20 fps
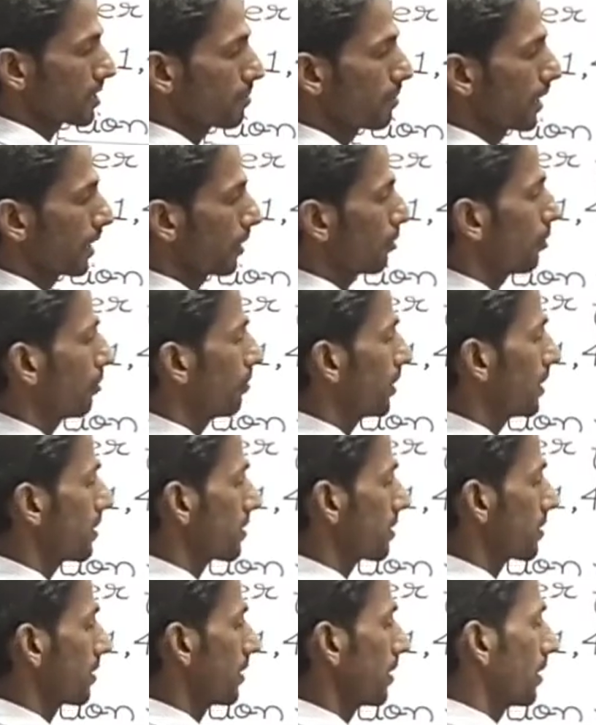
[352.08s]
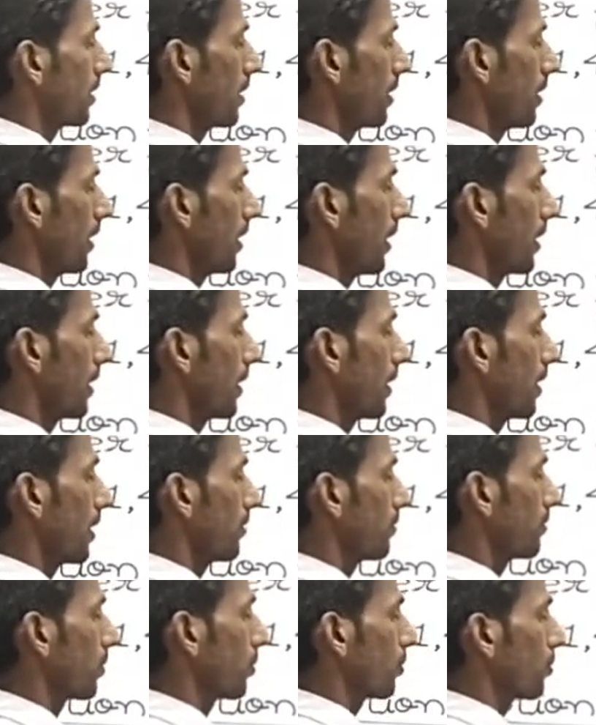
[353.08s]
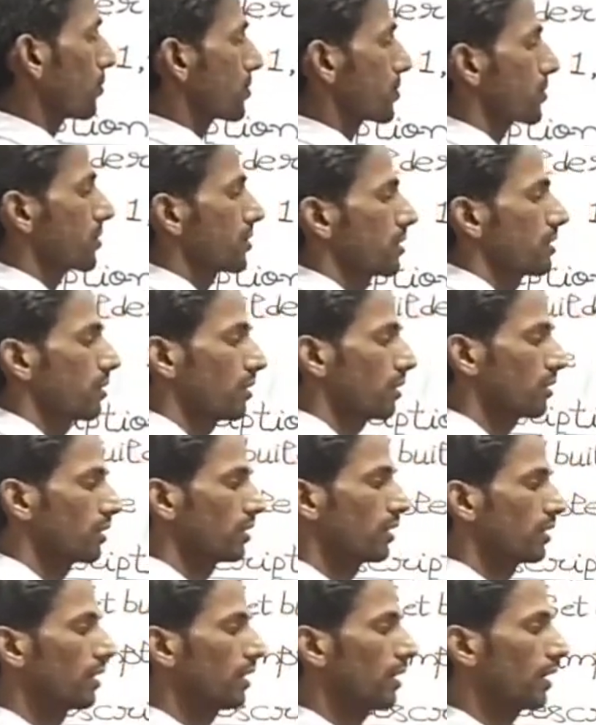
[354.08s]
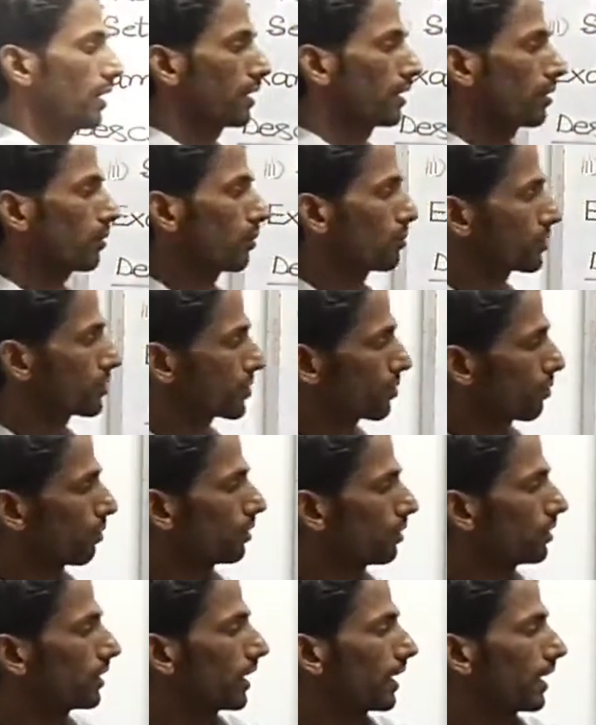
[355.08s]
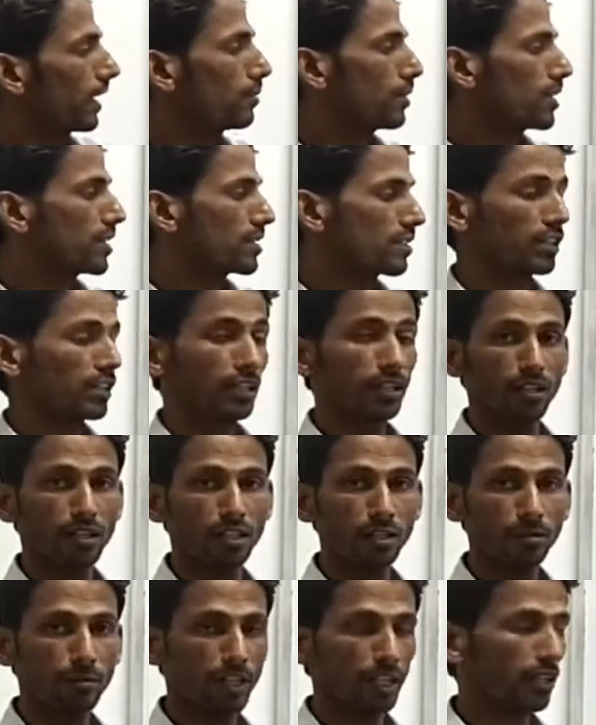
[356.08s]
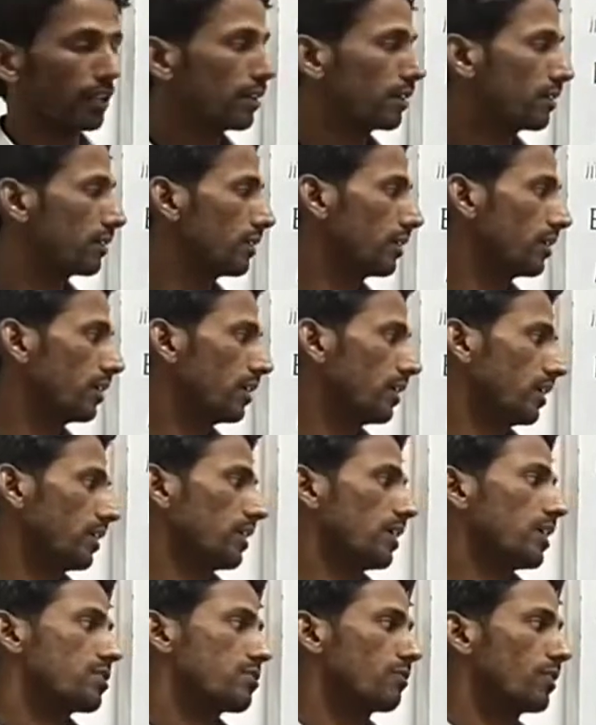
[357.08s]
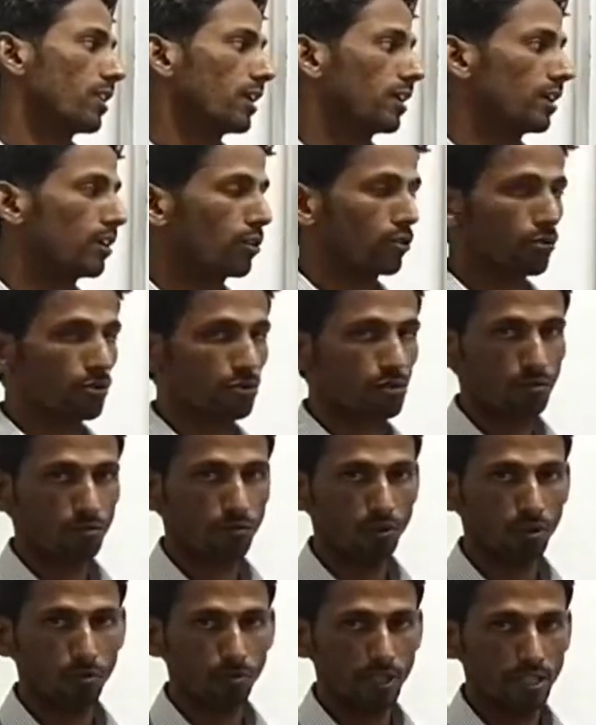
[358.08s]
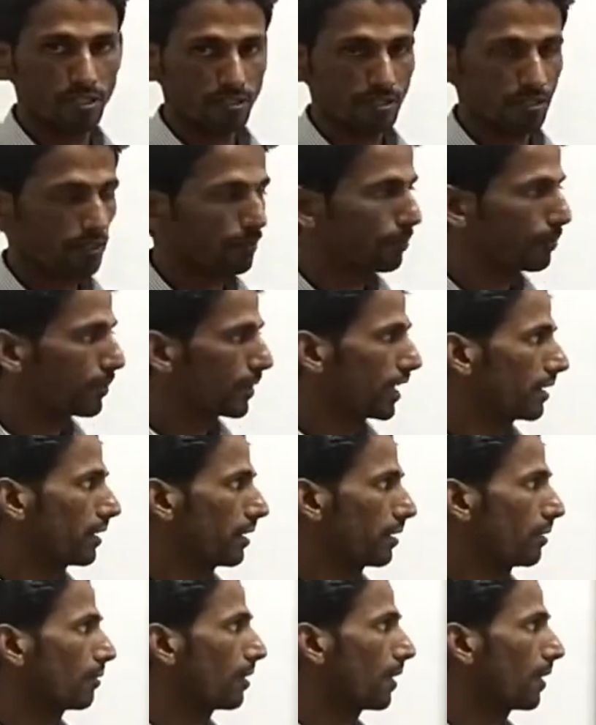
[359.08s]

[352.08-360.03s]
by commas, and I have enclosed all the elements in the curly bracket. That's why roster form is ready.